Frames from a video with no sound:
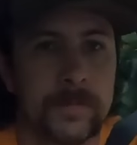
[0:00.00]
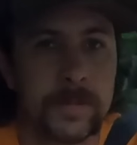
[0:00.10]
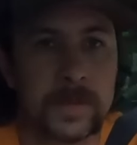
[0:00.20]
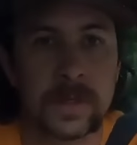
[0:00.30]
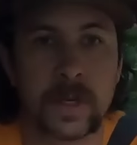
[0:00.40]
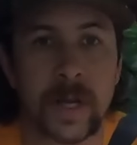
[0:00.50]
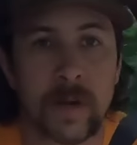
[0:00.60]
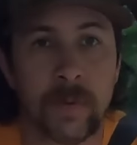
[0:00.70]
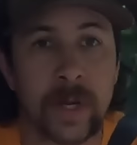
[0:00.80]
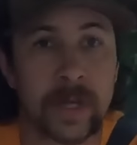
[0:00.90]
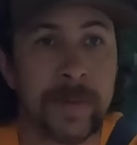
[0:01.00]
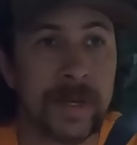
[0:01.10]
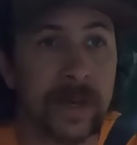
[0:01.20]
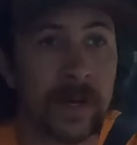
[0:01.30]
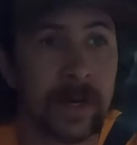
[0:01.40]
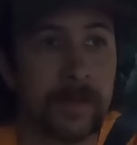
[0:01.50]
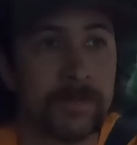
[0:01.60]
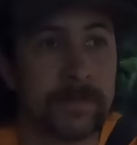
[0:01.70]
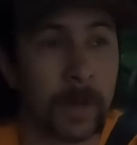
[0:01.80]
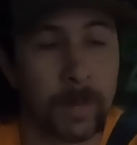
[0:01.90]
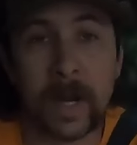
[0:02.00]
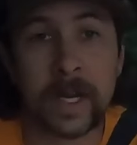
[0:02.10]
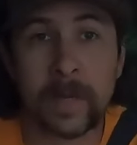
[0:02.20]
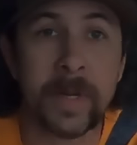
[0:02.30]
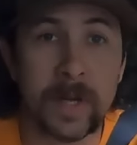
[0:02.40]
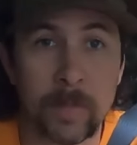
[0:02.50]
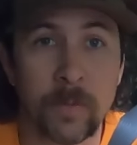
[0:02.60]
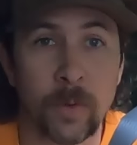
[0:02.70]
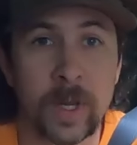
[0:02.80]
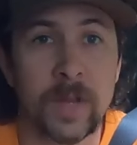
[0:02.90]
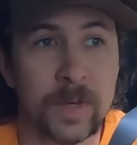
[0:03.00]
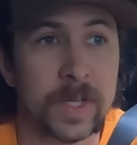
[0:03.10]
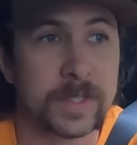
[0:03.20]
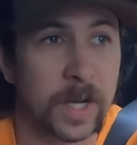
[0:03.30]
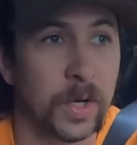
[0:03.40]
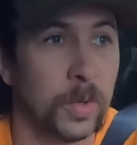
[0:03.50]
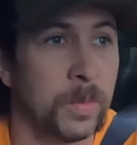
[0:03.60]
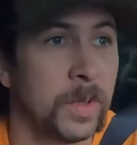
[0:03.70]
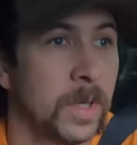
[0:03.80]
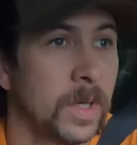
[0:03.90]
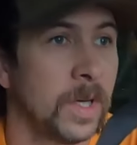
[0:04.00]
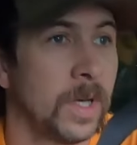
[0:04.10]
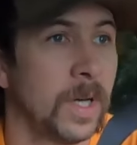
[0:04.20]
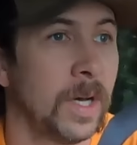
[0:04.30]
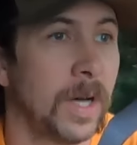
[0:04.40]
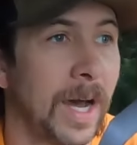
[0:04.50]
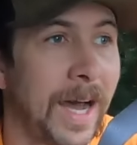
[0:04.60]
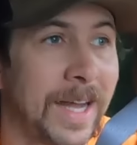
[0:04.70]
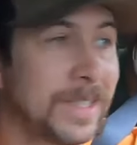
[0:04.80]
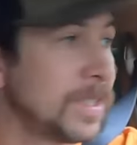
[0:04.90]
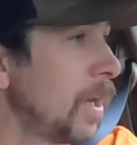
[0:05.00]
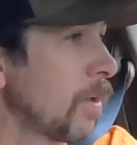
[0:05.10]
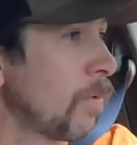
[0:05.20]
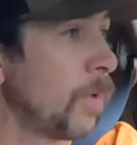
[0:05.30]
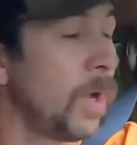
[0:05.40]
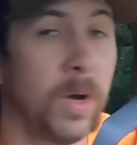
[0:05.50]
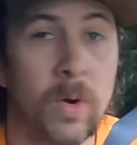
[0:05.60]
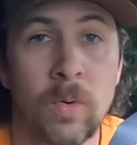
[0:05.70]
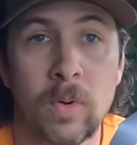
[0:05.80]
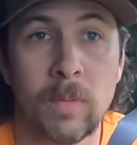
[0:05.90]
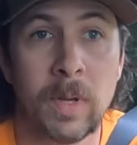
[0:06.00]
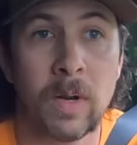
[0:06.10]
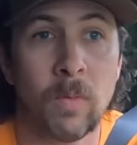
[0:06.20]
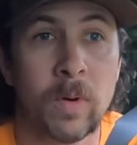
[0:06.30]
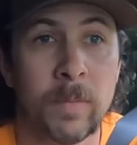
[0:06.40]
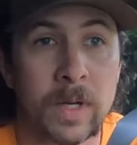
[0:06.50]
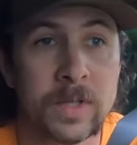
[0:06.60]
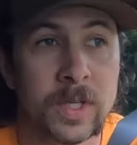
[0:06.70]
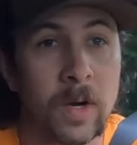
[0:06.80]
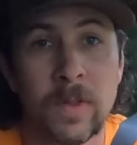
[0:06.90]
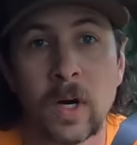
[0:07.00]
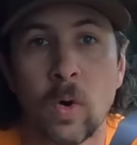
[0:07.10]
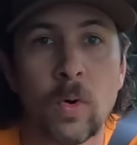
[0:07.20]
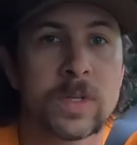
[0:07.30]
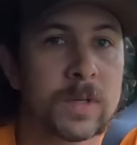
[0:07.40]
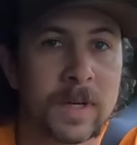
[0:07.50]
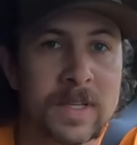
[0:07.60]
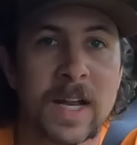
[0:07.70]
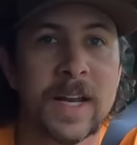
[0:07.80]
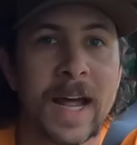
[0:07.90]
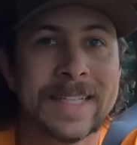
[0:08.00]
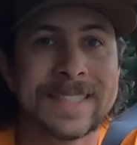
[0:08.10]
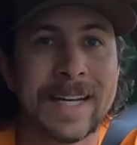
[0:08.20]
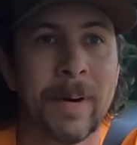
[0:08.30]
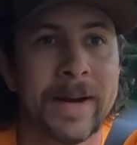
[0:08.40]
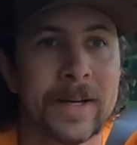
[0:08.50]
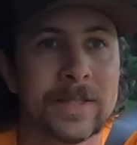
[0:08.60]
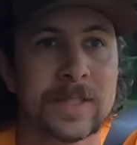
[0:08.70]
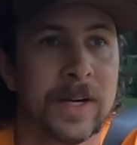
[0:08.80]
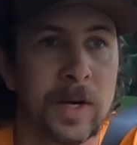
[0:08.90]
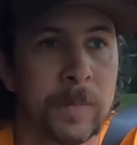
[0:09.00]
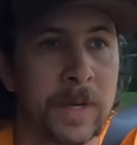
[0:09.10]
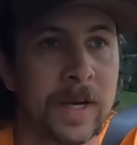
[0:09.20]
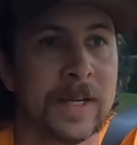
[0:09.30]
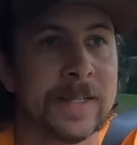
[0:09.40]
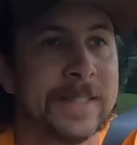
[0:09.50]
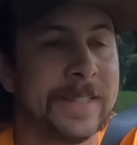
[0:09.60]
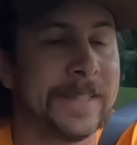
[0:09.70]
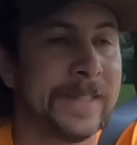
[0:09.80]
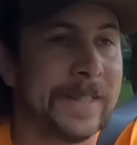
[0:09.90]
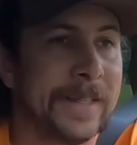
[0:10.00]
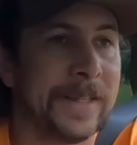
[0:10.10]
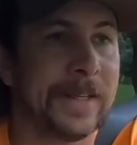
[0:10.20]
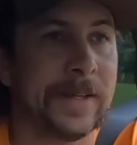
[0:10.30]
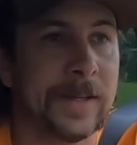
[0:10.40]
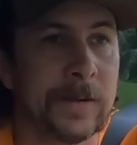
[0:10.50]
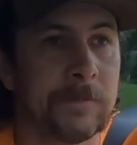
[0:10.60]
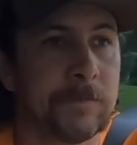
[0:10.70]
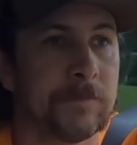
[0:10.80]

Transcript: It's looking like we need to be done. I probably need to be done before he even gets home. I don't know, being a one-man show. And then of course, because I didn't ask anybody else to help yet, I